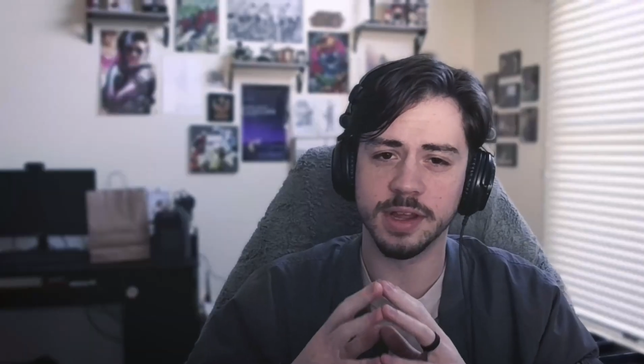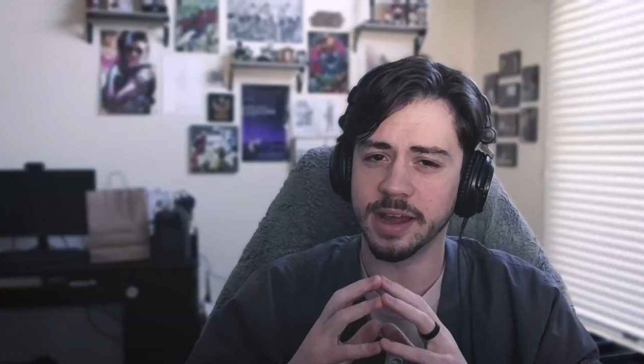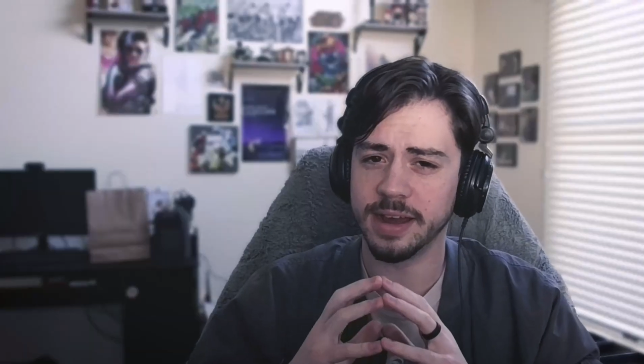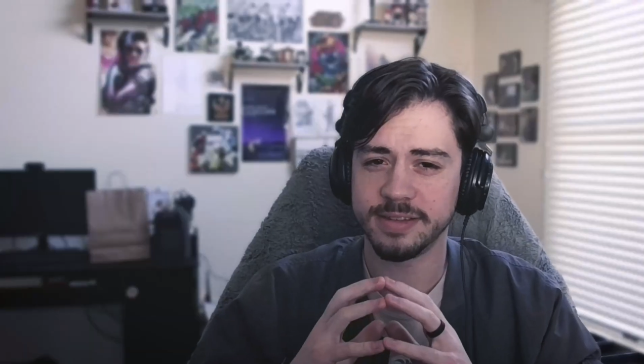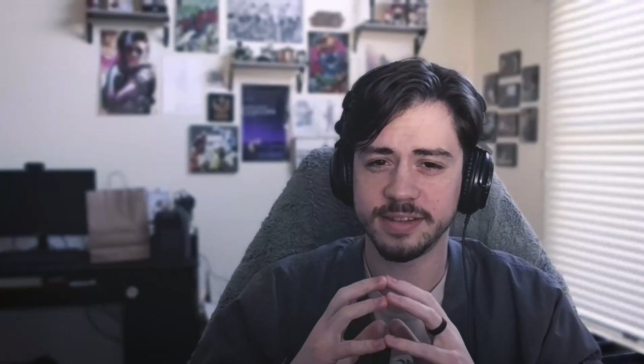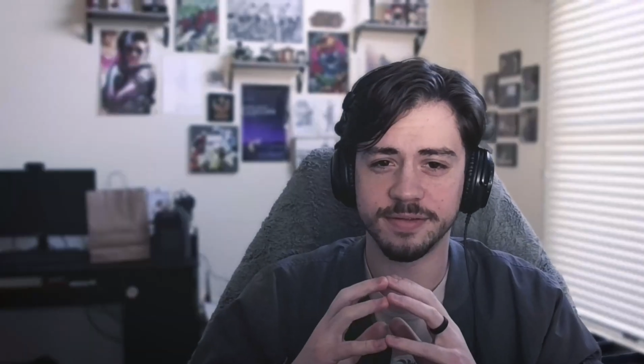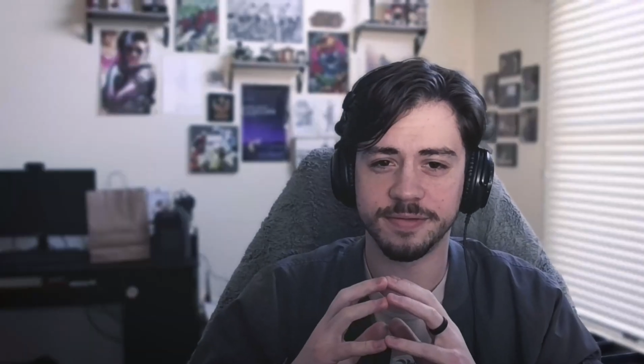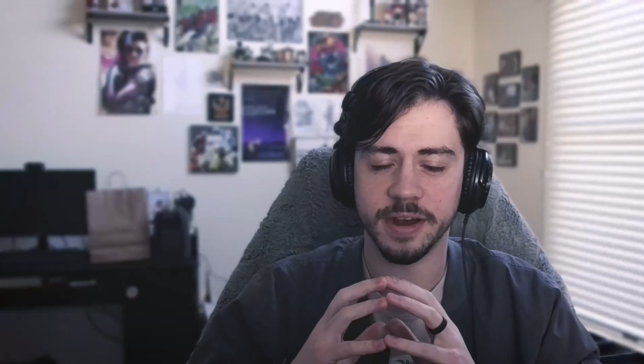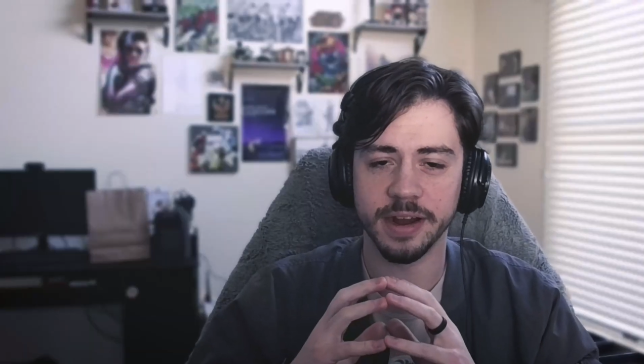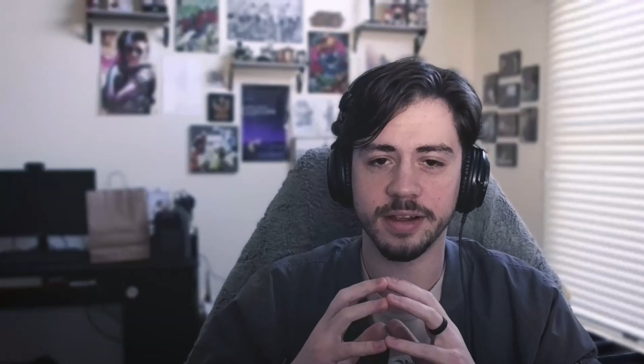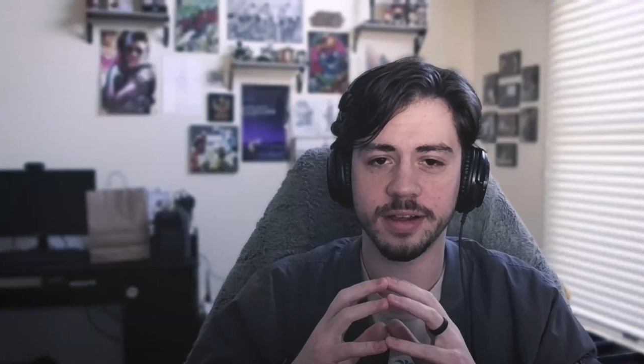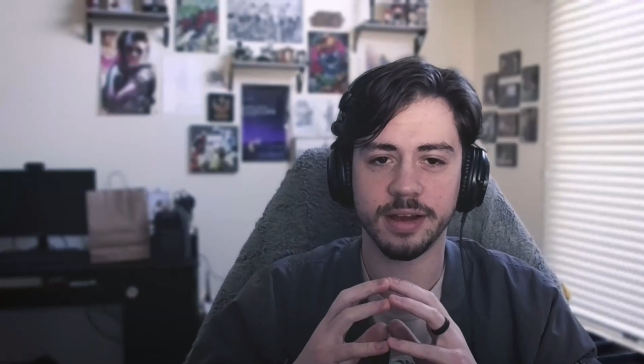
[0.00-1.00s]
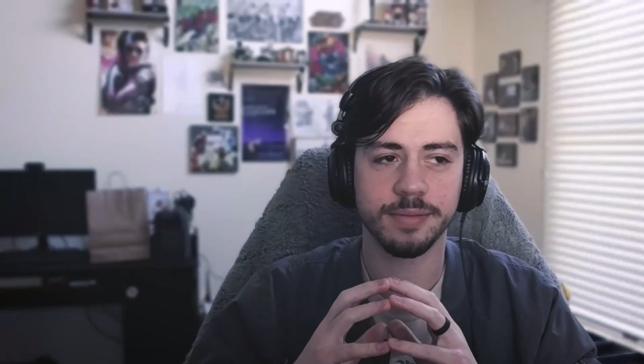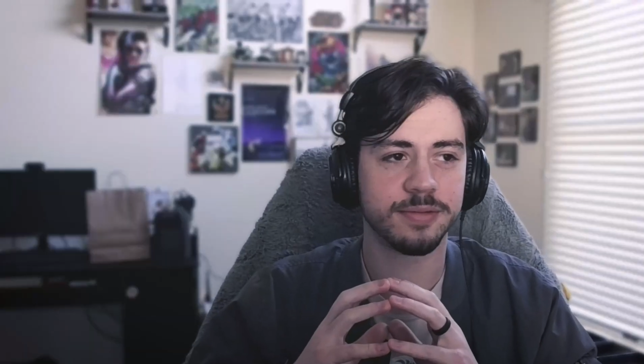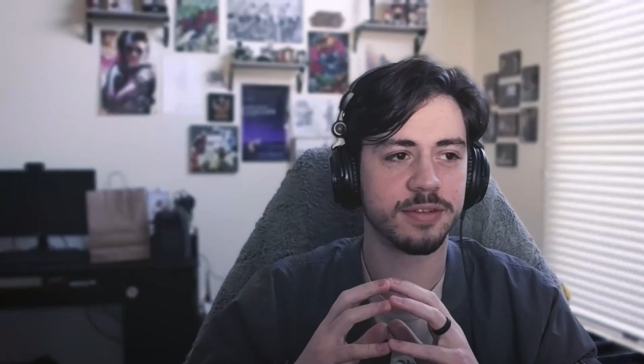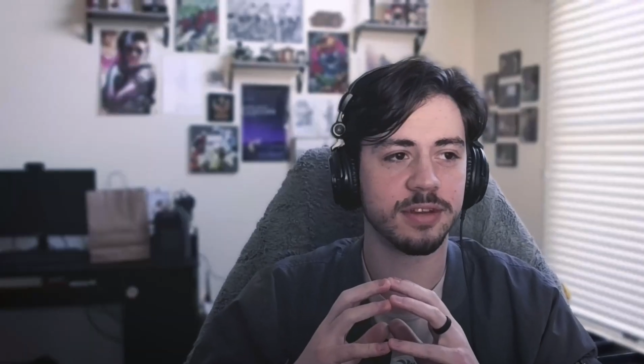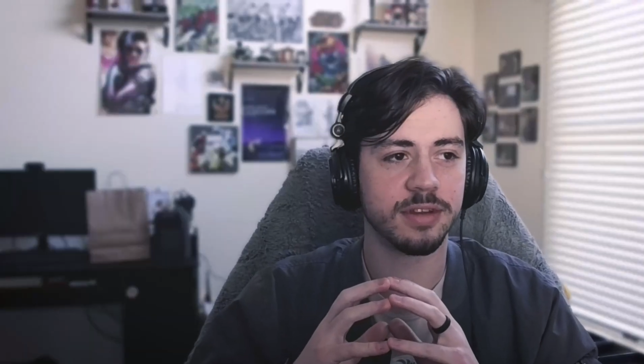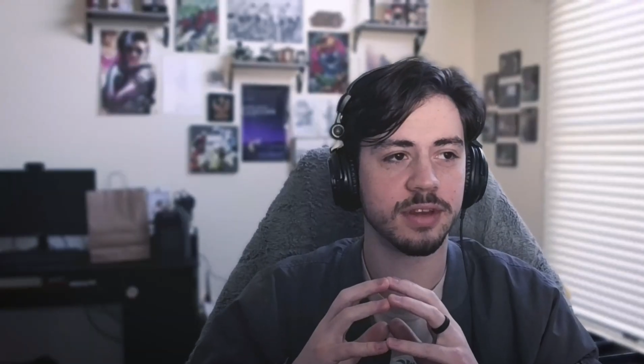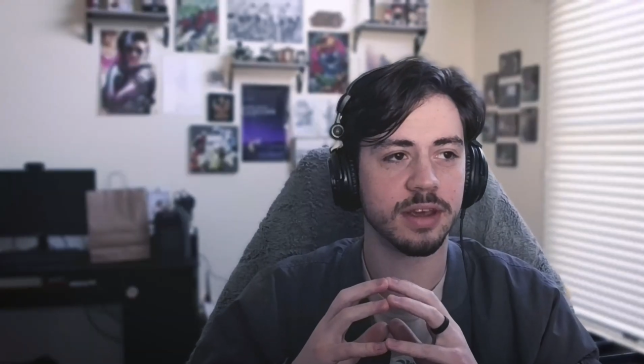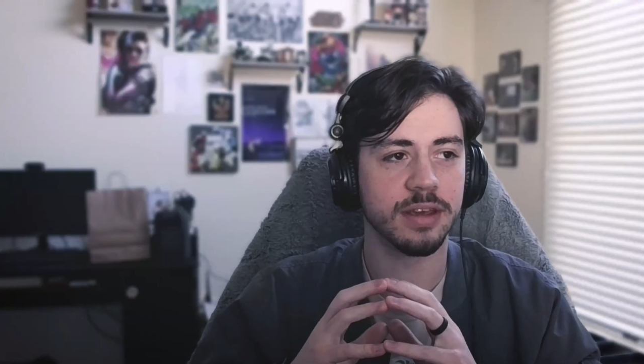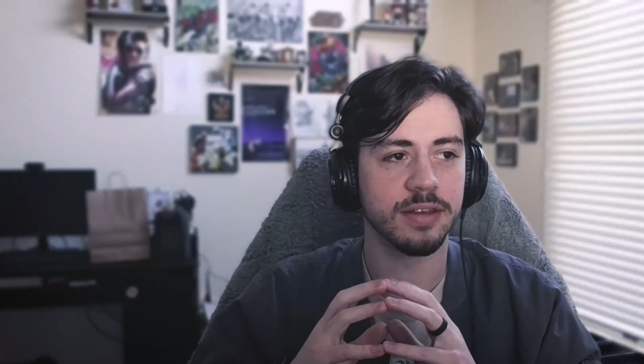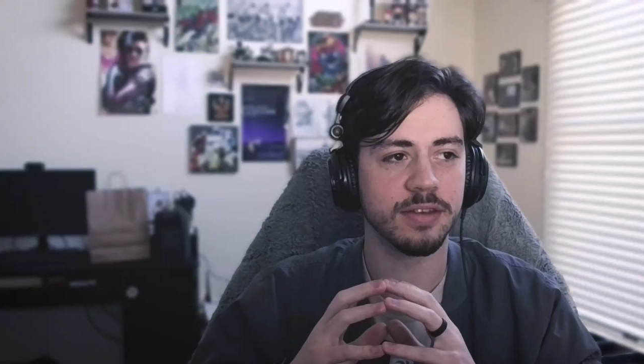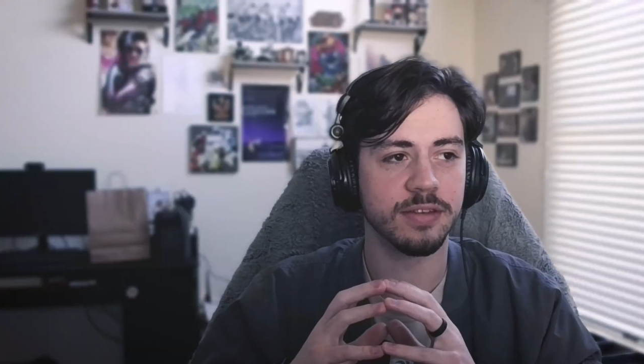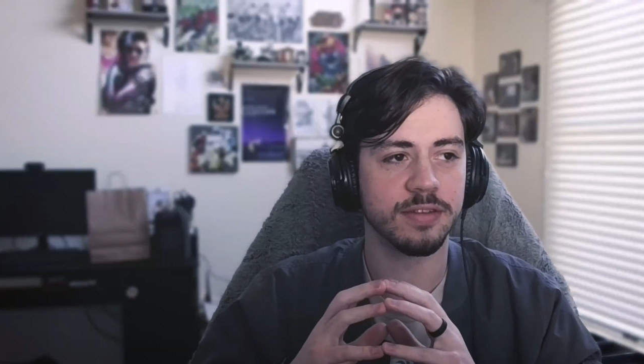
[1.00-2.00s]
The last and final option
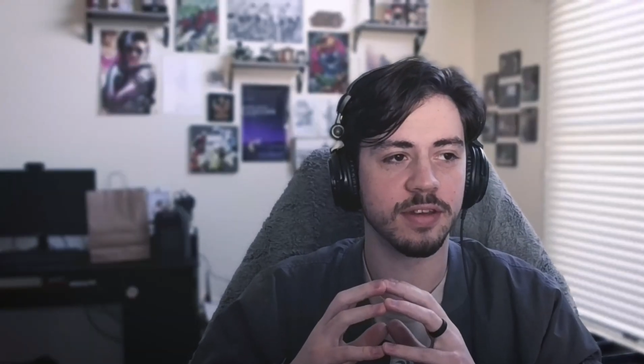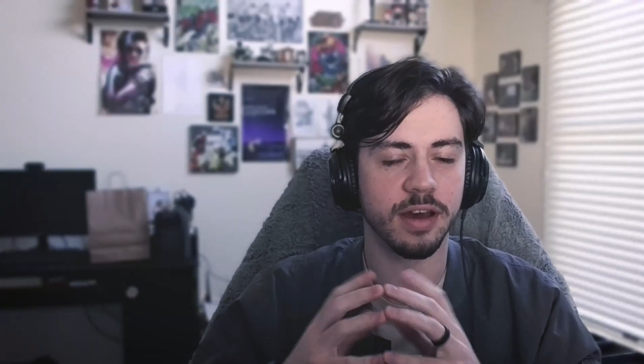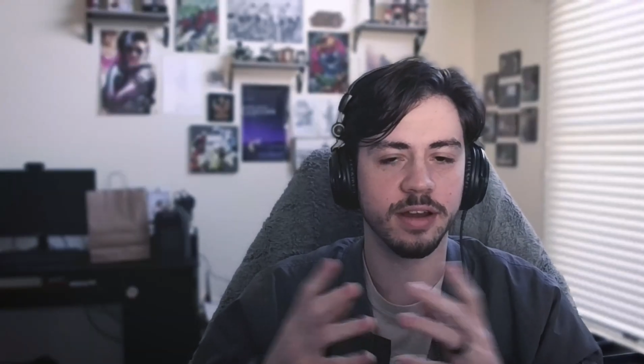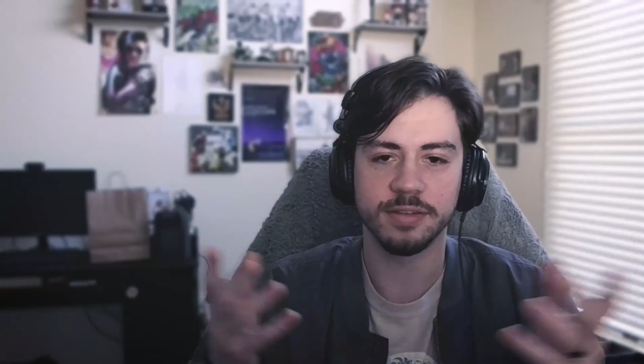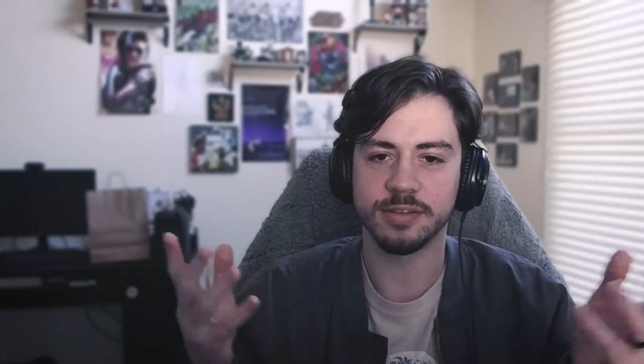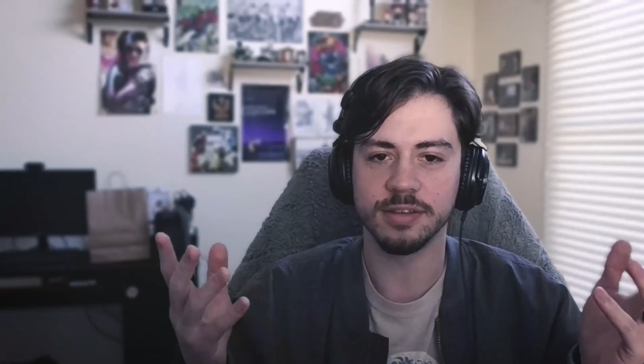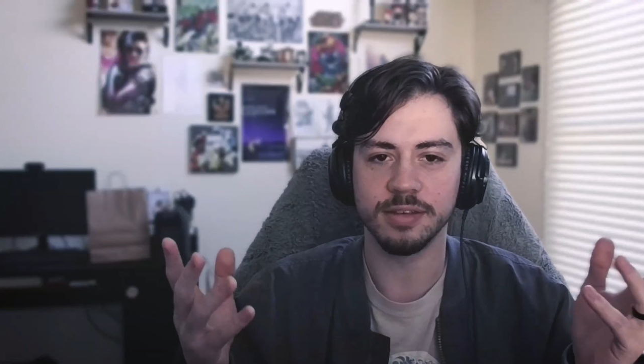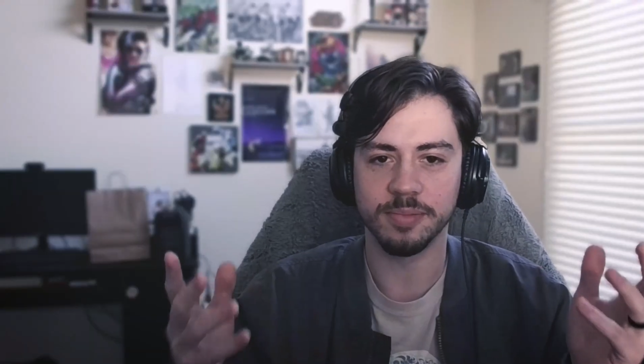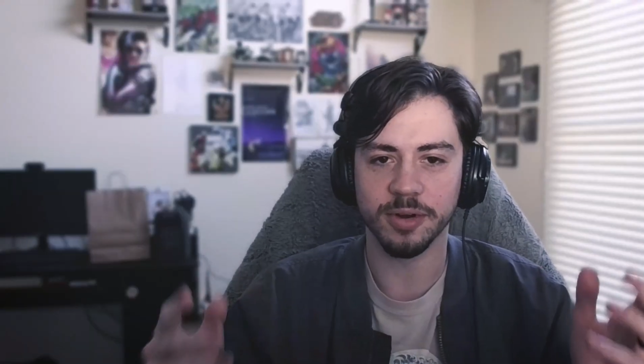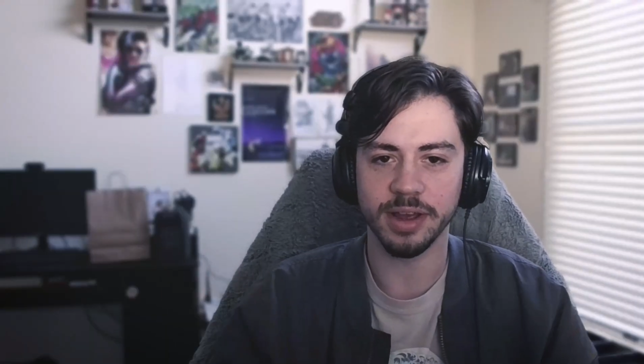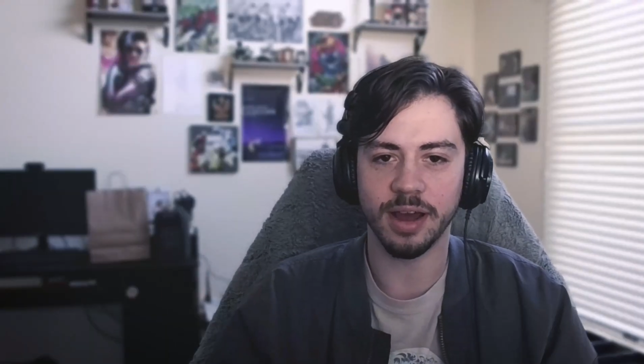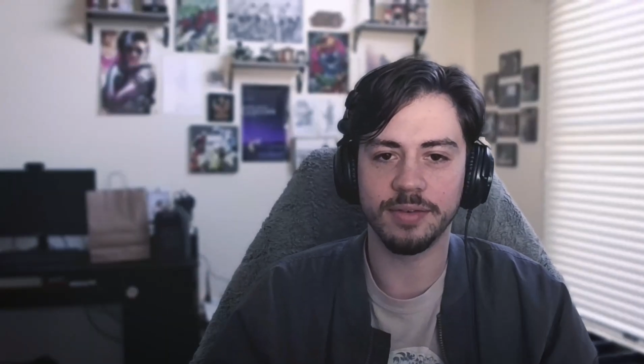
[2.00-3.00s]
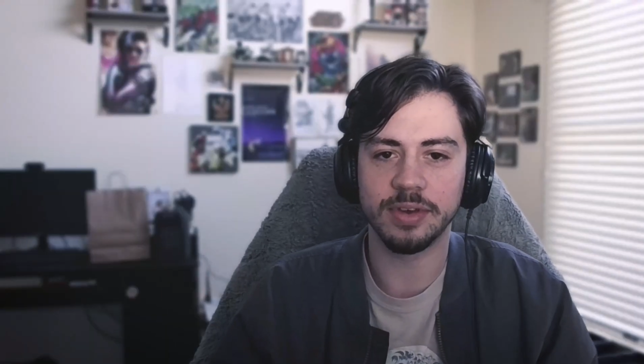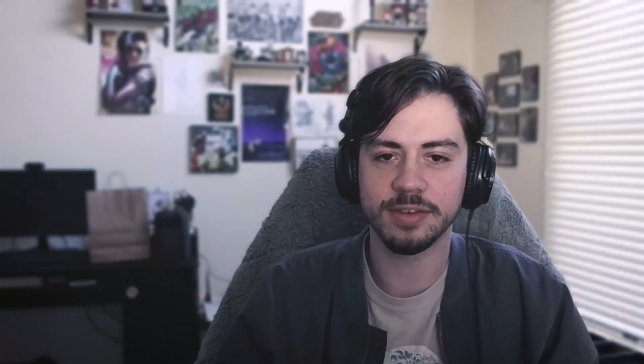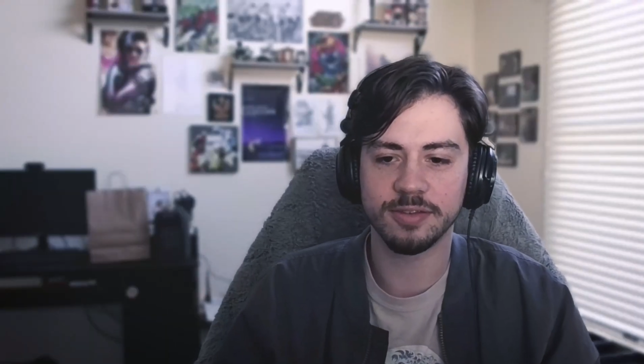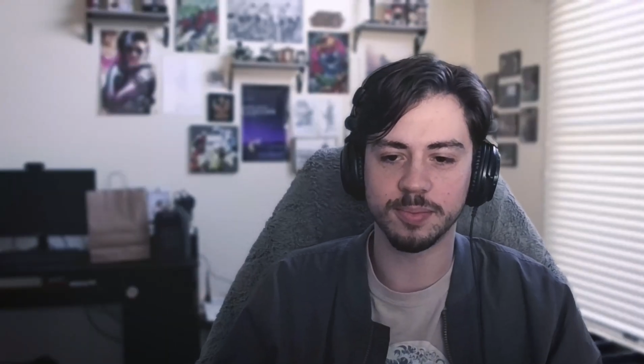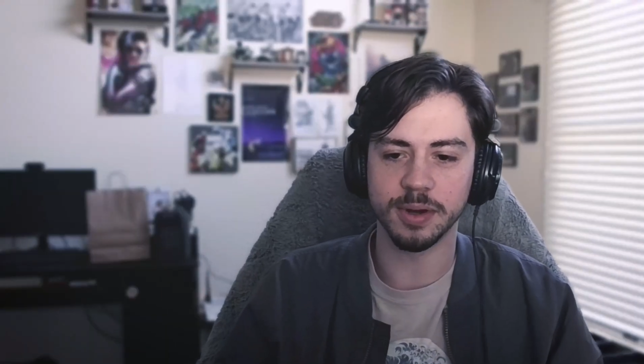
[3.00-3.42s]
is honestly pretty obvious,